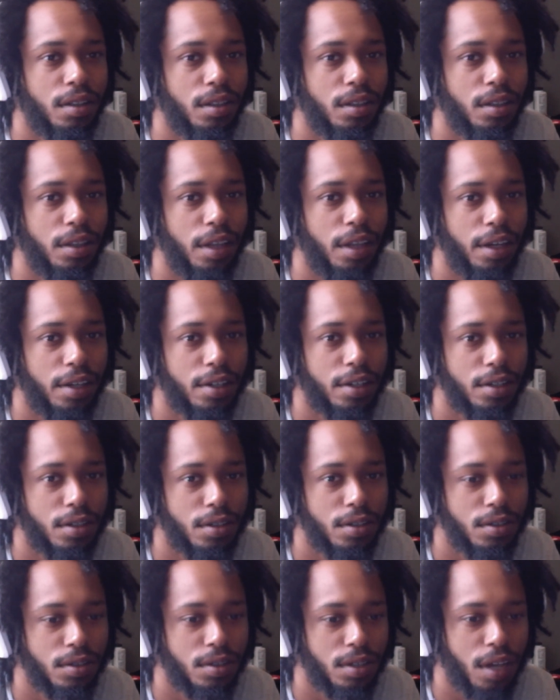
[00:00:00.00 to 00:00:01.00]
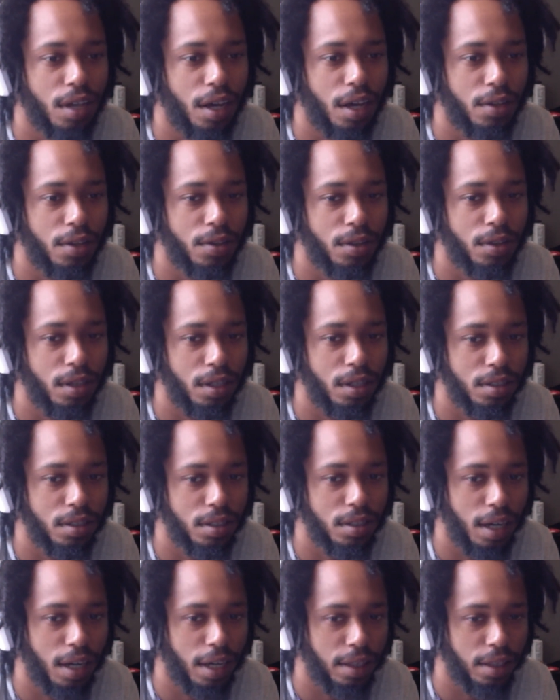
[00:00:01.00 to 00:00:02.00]
there's other things
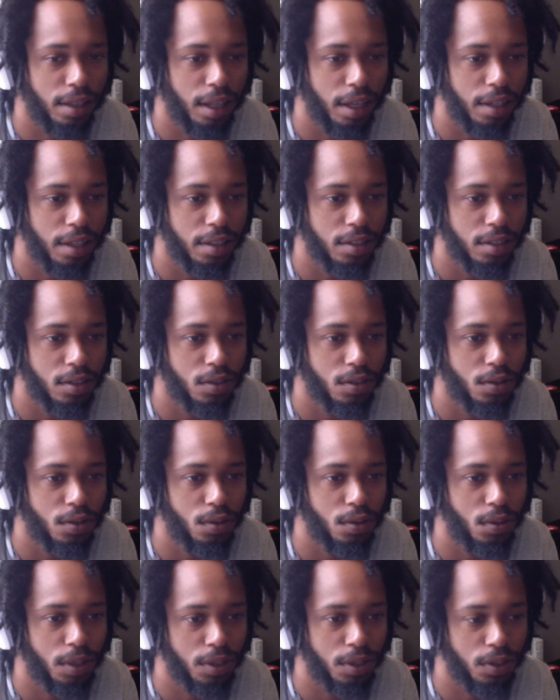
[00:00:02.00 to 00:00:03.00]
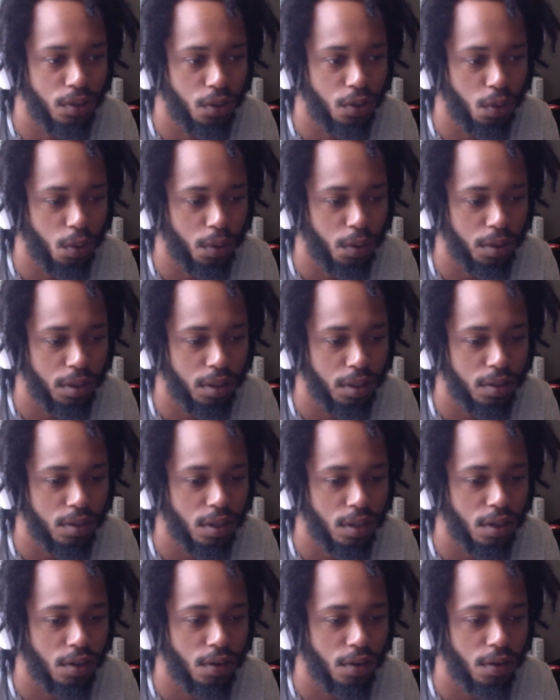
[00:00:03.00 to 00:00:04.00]
that I'd like to enjoy. There's
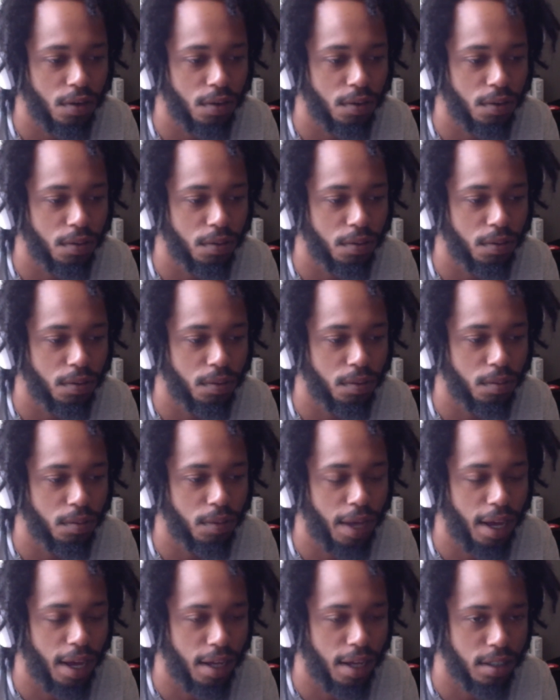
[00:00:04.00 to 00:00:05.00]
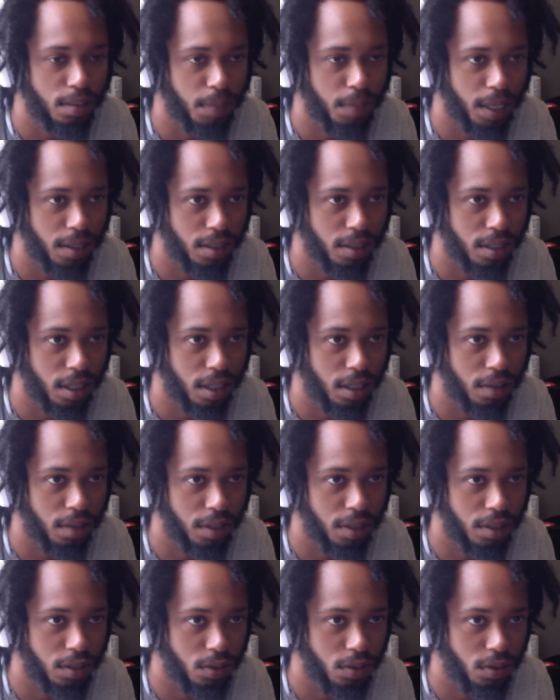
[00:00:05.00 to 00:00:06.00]
other aspects of
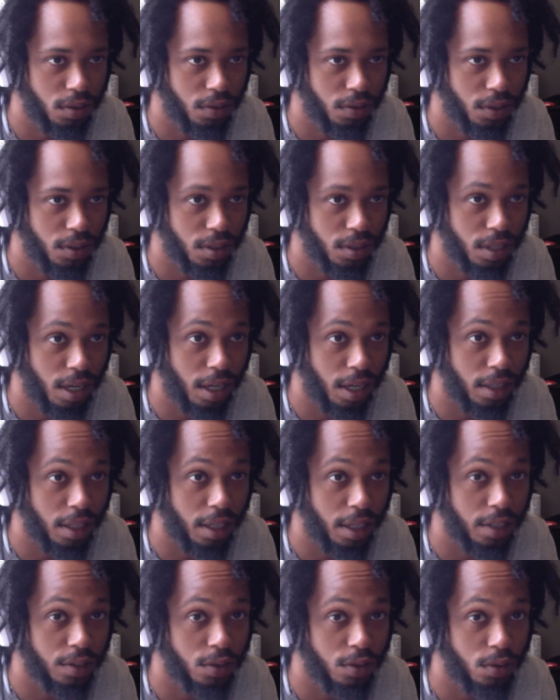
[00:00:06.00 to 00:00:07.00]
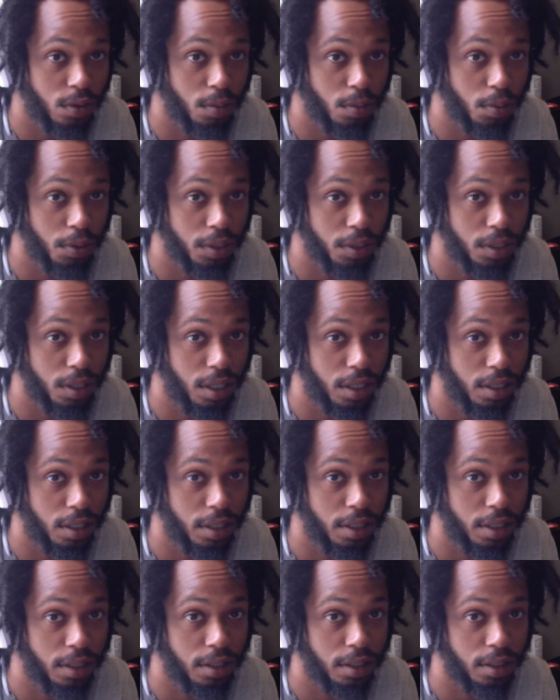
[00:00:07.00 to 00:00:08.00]
this universe that I'd like to appreciate
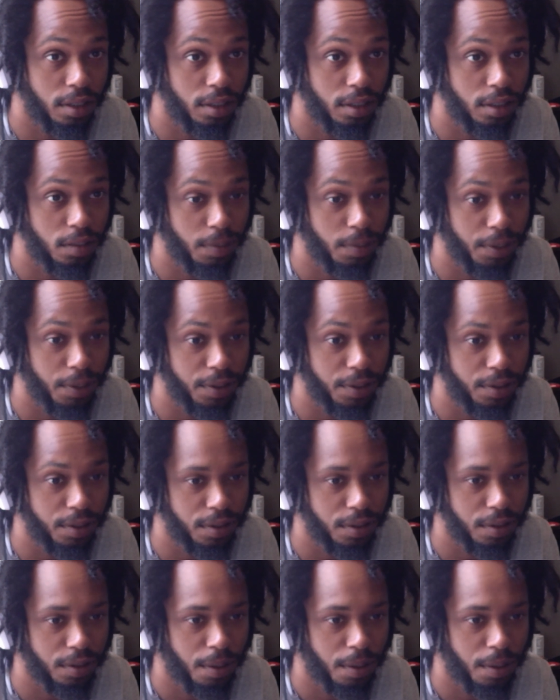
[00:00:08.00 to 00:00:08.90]
and experience.